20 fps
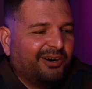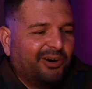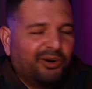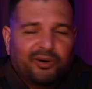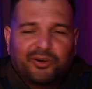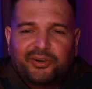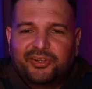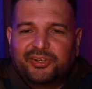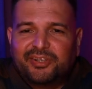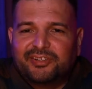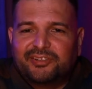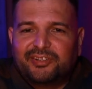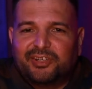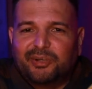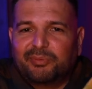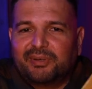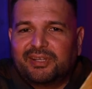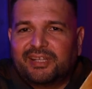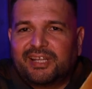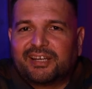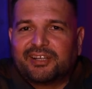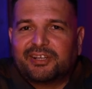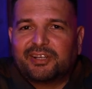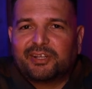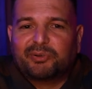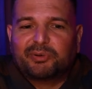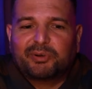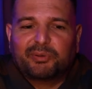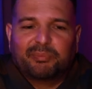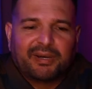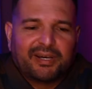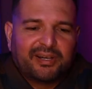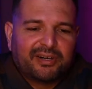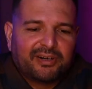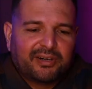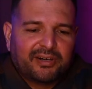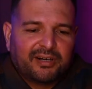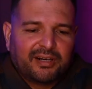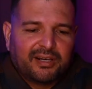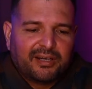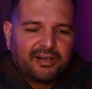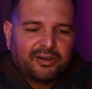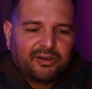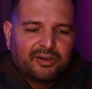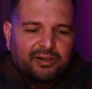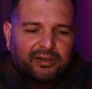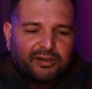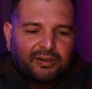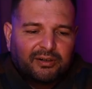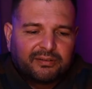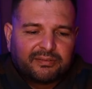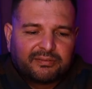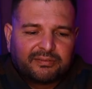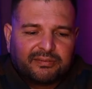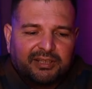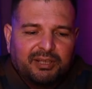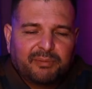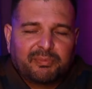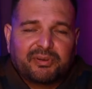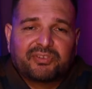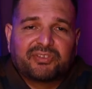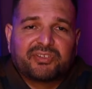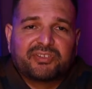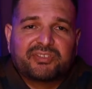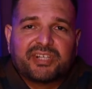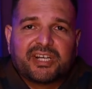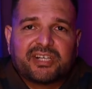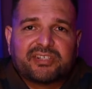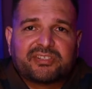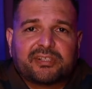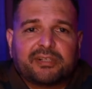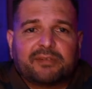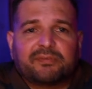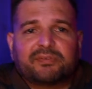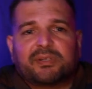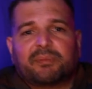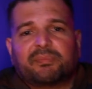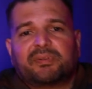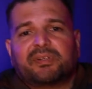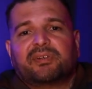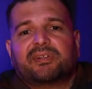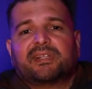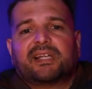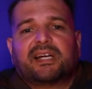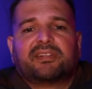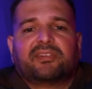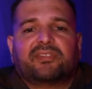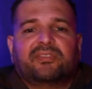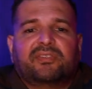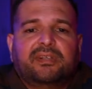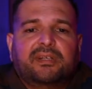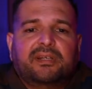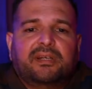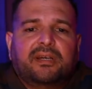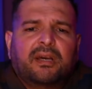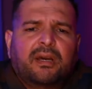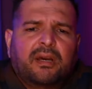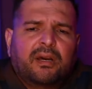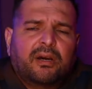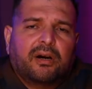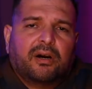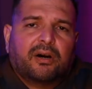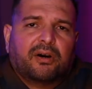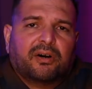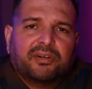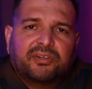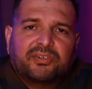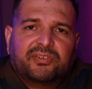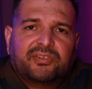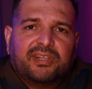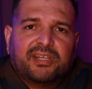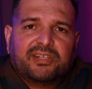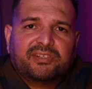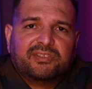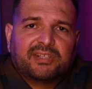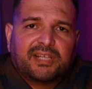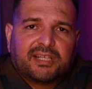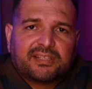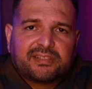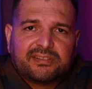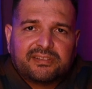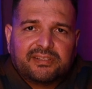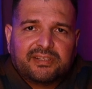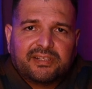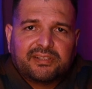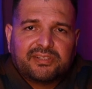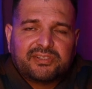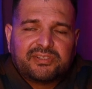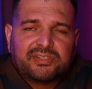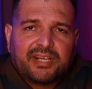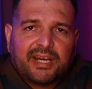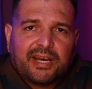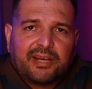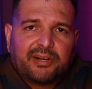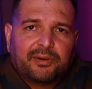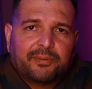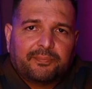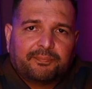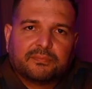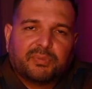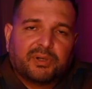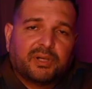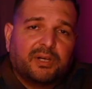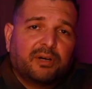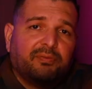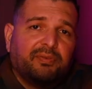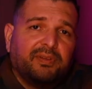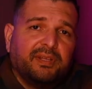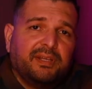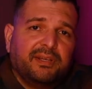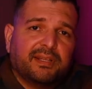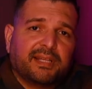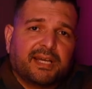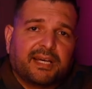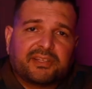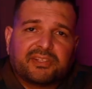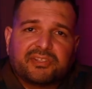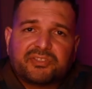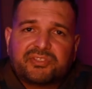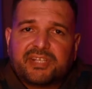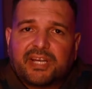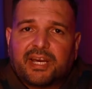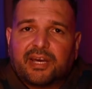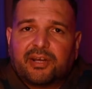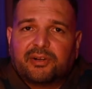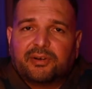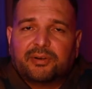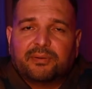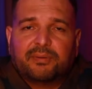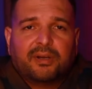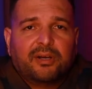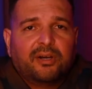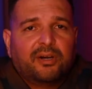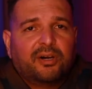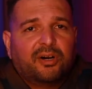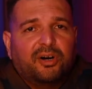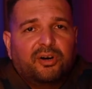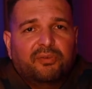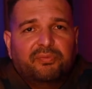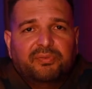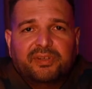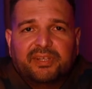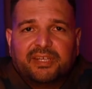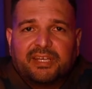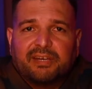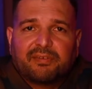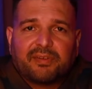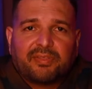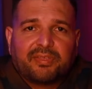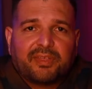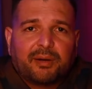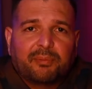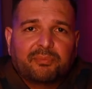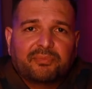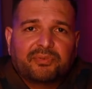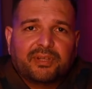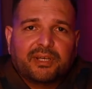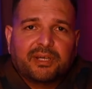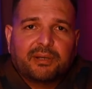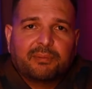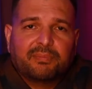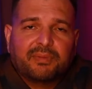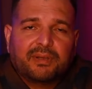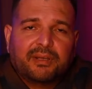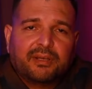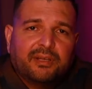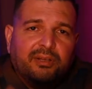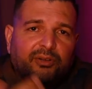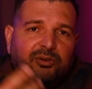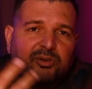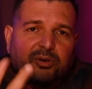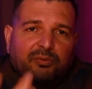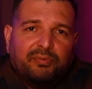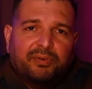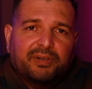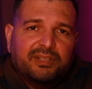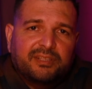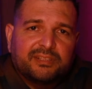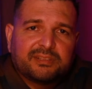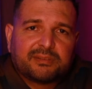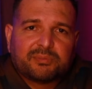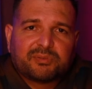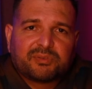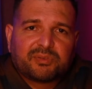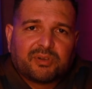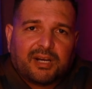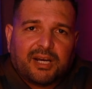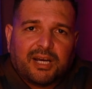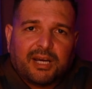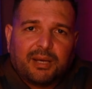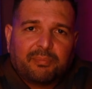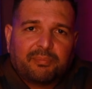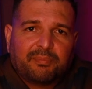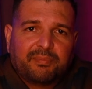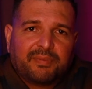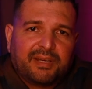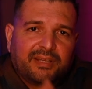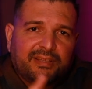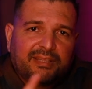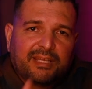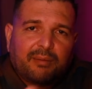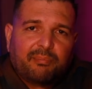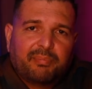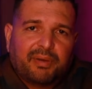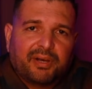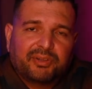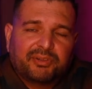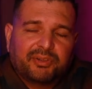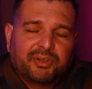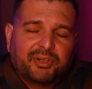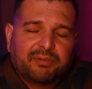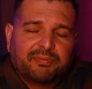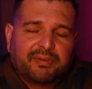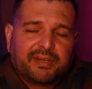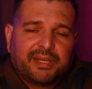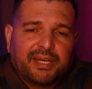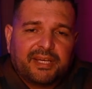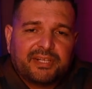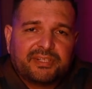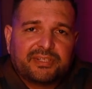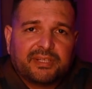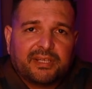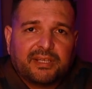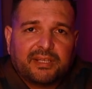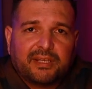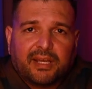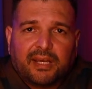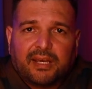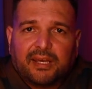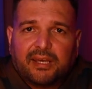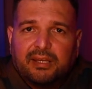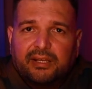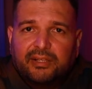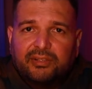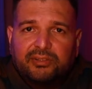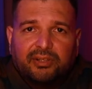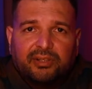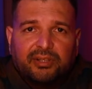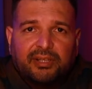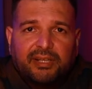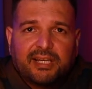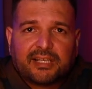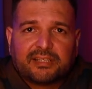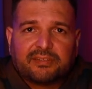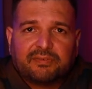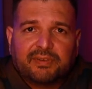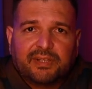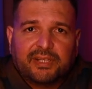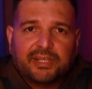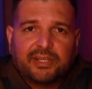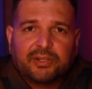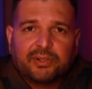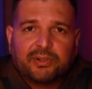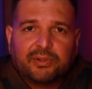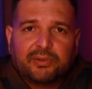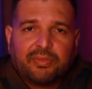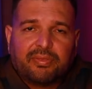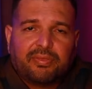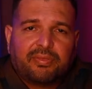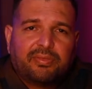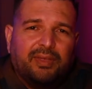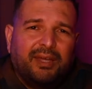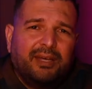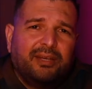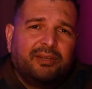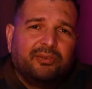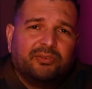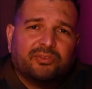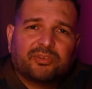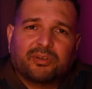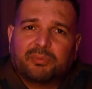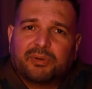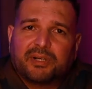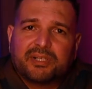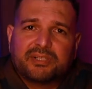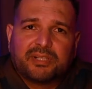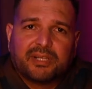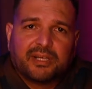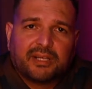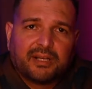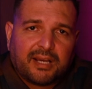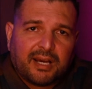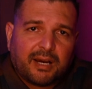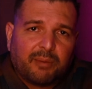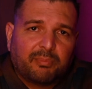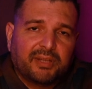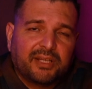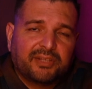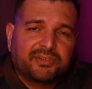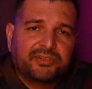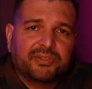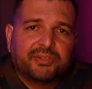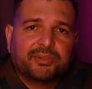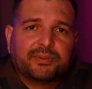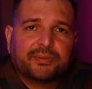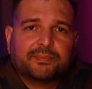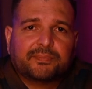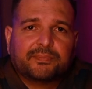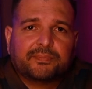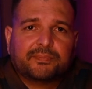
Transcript: or you can tell me like another one better or give me a suggestion of something you'd like to see or just things you'd like to see on this channel but hopefully you like this channel hopefully you give a thumbs up don't forget to subscribe, hit that bell notification, and until the next video, thank you so much and God bless you.